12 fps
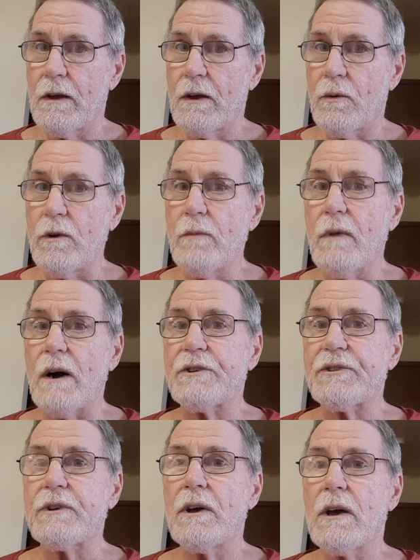We
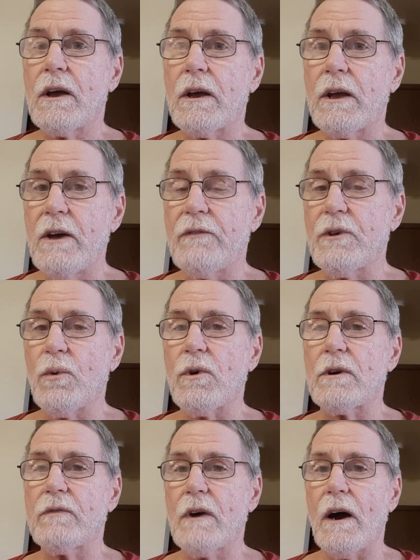must give the
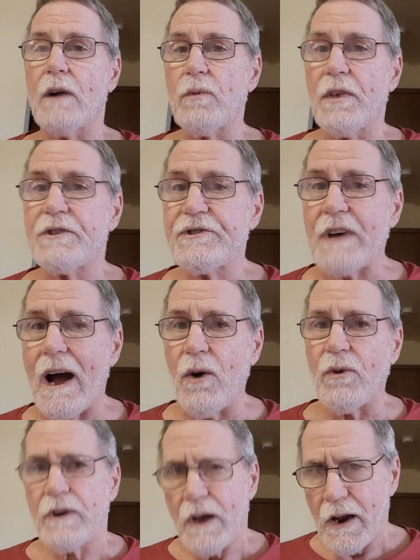Word of God with
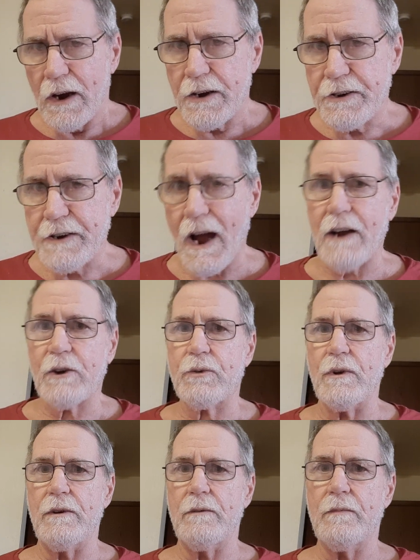sound
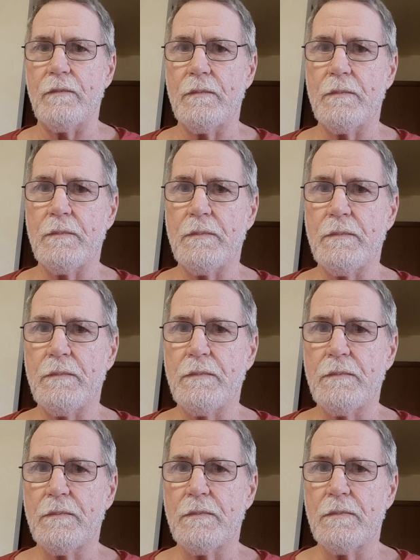doctrine.
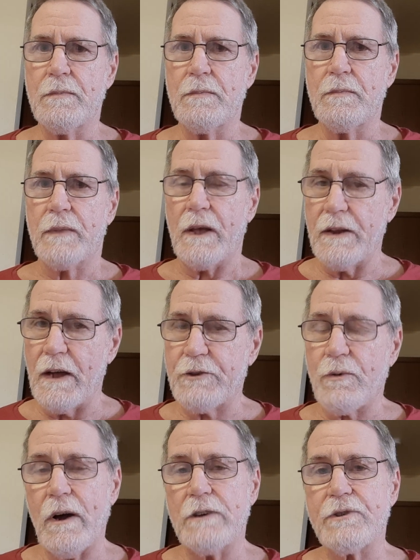And that's
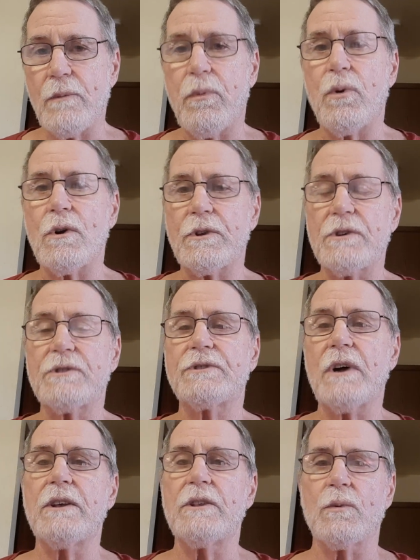why it's important to
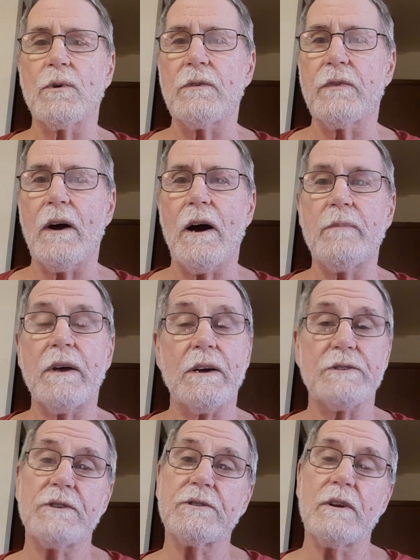study the Word of God
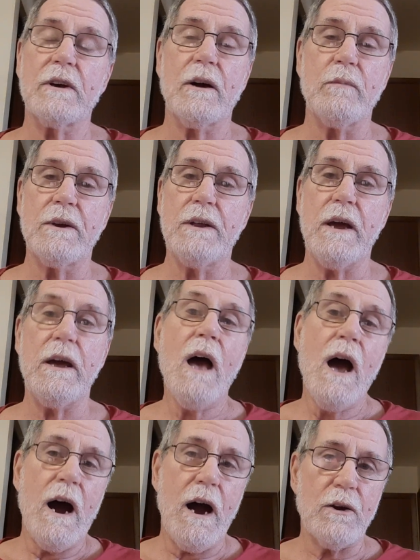because there's going to come a day,
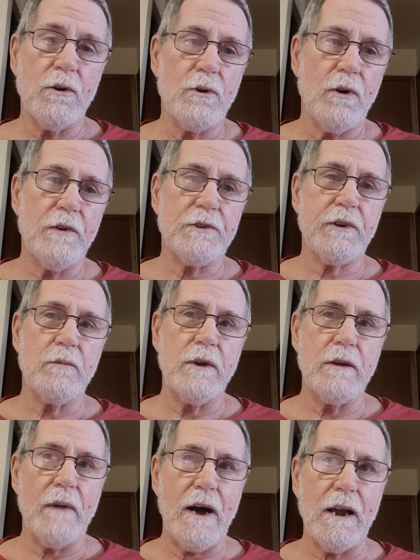I don't know if it's going to be
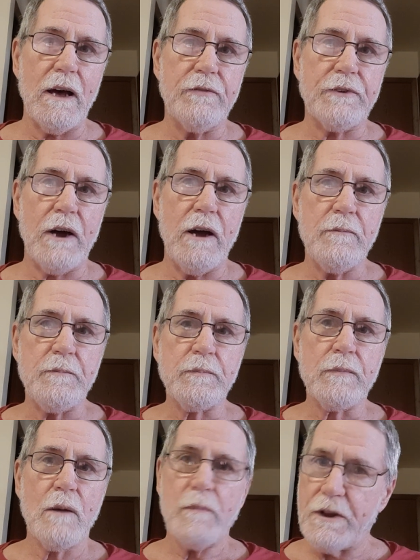in my lifetime,
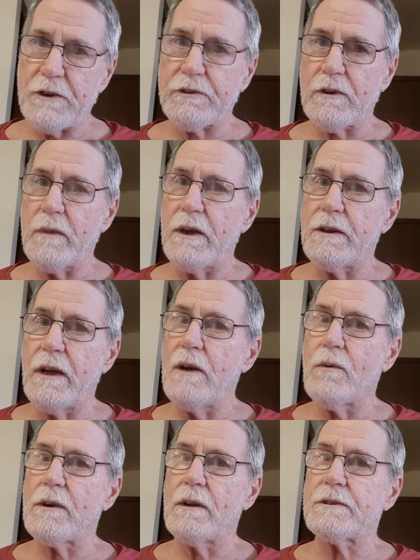but there's going to be a day
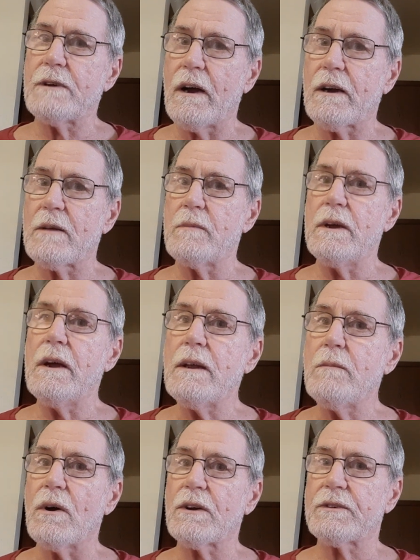when there's not going to be any
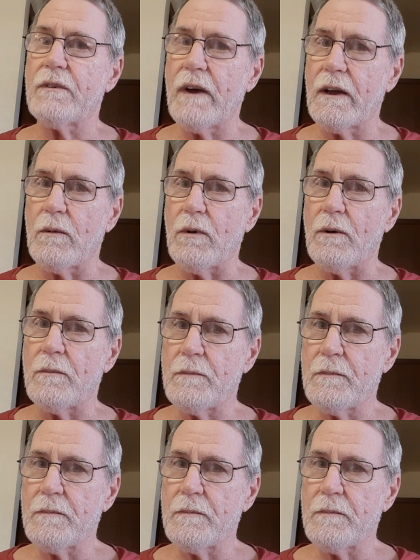books available